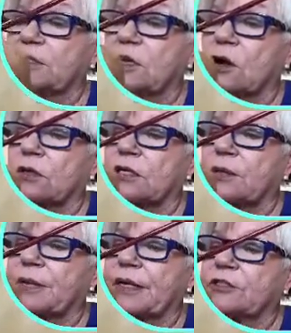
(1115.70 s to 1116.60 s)
talking
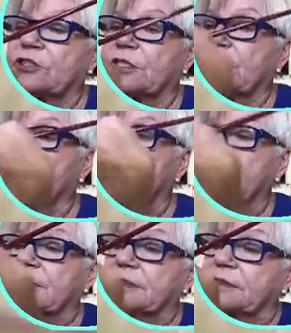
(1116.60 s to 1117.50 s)
about you and
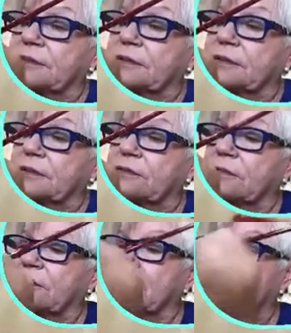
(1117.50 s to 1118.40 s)
everything.
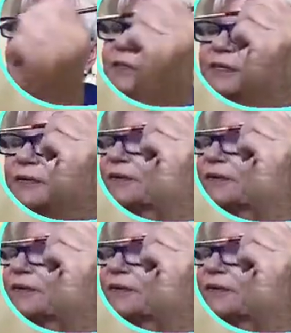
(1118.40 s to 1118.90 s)
Yeah.